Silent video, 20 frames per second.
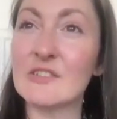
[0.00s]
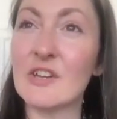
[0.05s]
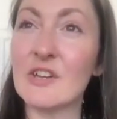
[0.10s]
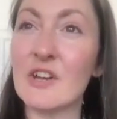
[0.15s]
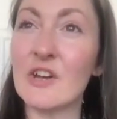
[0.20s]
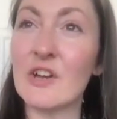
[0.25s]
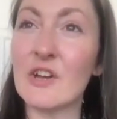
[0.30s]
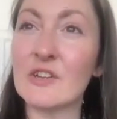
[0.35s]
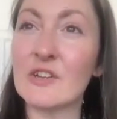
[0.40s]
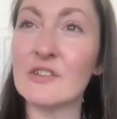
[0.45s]

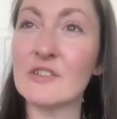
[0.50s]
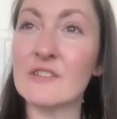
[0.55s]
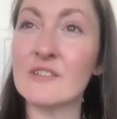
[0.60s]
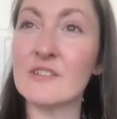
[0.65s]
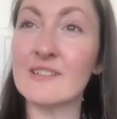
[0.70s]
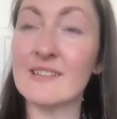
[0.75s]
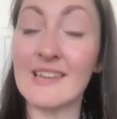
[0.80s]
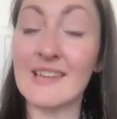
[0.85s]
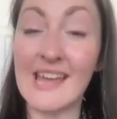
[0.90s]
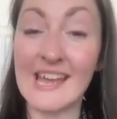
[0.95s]
turn
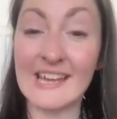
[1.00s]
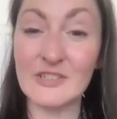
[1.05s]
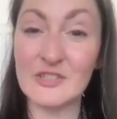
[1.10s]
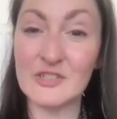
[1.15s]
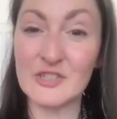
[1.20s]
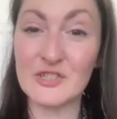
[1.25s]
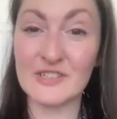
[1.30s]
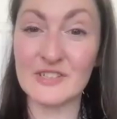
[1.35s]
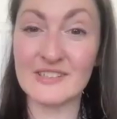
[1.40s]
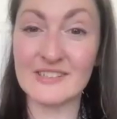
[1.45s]

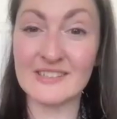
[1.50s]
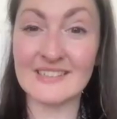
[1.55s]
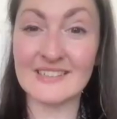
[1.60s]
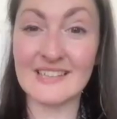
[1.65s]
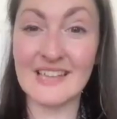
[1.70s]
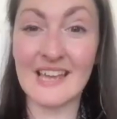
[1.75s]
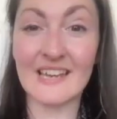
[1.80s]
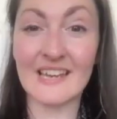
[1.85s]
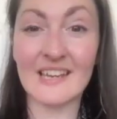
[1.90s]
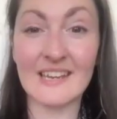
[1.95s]

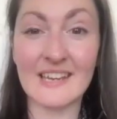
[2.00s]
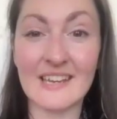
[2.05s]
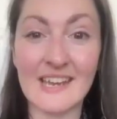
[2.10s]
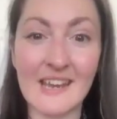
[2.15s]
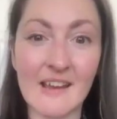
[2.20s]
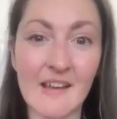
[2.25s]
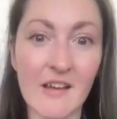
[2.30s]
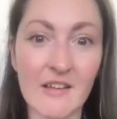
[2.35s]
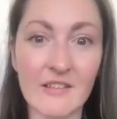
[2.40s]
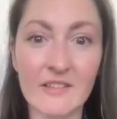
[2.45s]
legends like
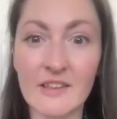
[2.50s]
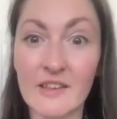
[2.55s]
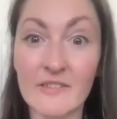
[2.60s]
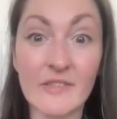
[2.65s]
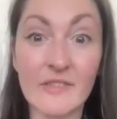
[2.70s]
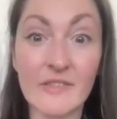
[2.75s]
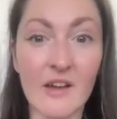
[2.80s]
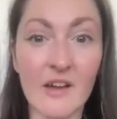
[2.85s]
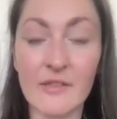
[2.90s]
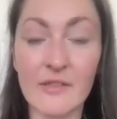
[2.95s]

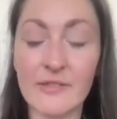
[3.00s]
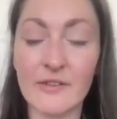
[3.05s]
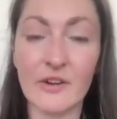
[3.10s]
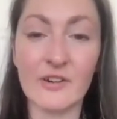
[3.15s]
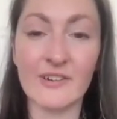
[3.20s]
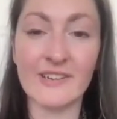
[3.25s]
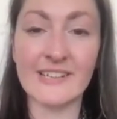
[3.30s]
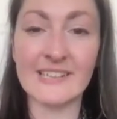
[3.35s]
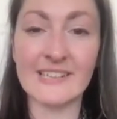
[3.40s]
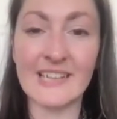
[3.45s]
the
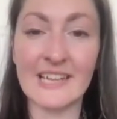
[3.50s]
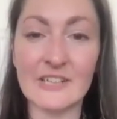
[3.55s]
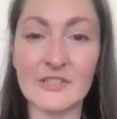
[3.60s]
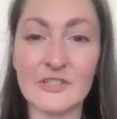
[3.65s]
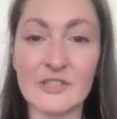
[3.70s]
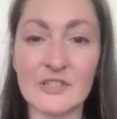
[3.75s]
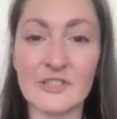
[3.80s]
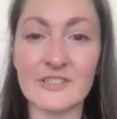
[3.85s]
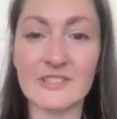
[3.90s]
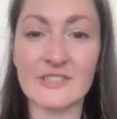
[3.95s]
Arthurian
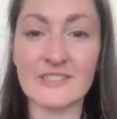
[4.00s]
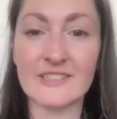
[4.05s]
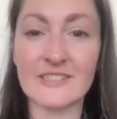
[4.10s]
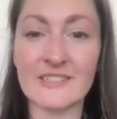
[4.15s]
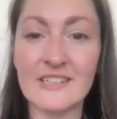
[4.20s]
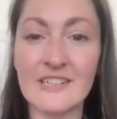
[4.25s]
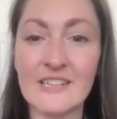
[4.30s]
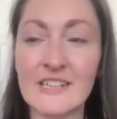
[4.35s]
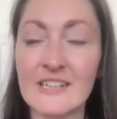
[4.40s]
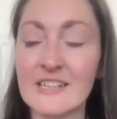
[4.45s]
legend
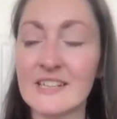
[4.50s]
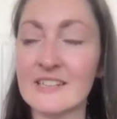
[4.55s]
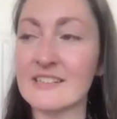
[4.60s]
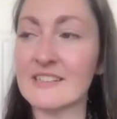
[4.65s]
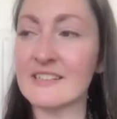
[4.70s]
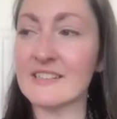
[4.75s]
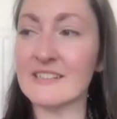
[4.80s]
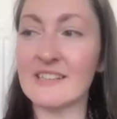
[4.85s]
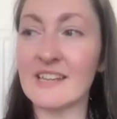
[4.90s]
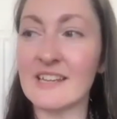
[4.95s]
and
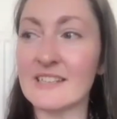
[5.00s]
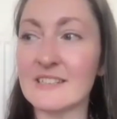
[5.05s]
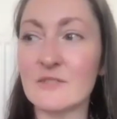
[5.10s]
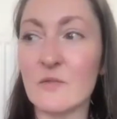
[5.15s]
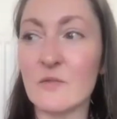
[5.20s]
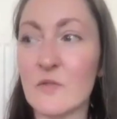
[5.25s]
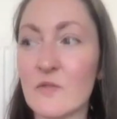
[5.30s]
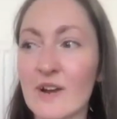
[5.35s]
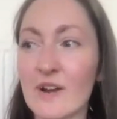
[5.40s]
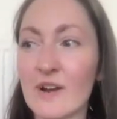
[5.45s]
the
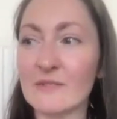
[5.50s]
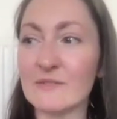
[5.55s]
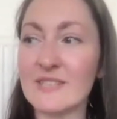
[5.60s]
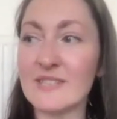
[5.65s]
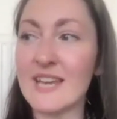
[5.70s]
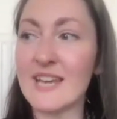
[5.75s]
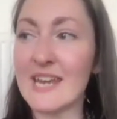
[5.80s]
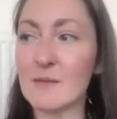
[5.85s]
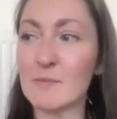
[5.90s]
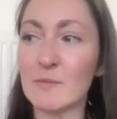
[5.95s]
Knights of the Round
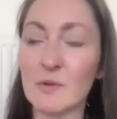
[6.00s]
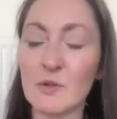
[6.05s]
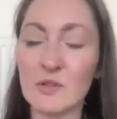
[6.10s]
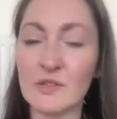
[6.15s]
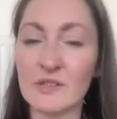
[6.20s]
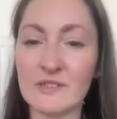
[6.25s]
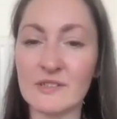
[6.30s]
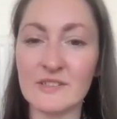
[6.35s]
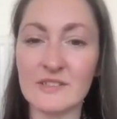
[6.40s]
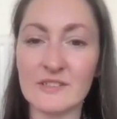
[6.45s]

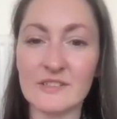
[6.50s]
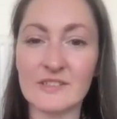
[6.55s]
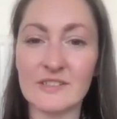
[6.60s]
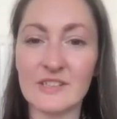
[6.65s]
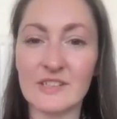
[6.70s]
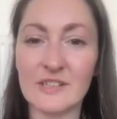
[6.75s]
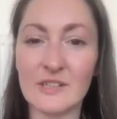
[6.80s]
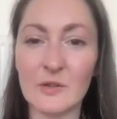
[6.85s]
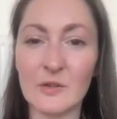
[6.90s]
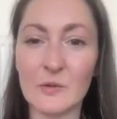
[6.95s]
Table and
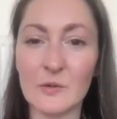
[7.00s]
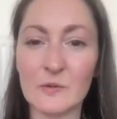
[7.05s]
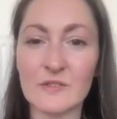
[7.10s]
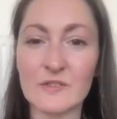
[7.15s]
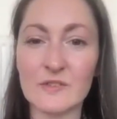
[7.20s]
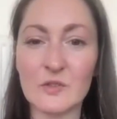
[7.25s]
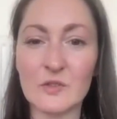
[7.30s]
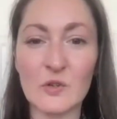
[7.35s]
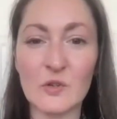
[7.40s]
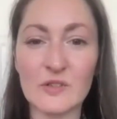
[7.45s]

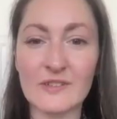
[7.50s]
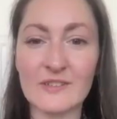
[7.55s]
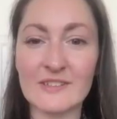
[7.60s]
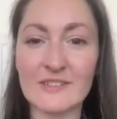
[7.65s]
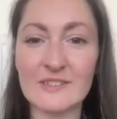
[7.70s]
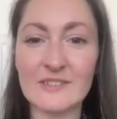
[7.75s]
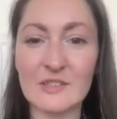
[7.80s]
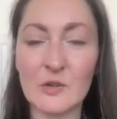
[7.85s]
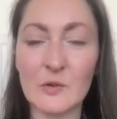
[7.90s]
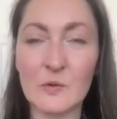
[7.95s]
the Sword and
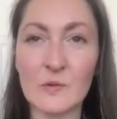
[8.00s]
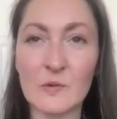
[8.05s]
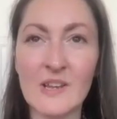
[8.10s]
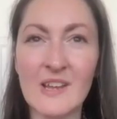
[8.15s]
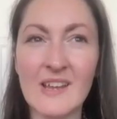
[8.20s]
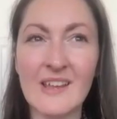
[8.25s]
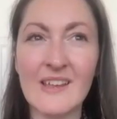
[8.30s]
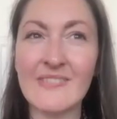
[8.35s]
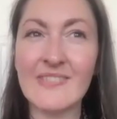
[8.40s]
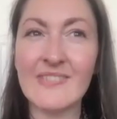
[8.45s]
the Stone,
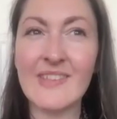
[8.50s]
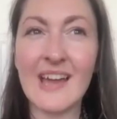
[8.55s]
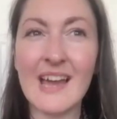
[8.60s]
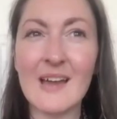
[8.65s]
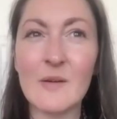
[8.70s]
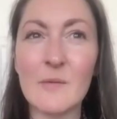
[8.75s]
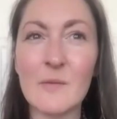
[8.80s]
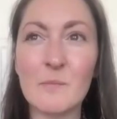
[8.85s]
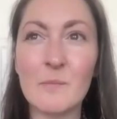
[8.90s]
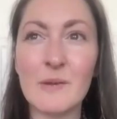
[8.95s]

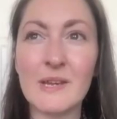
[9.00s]
that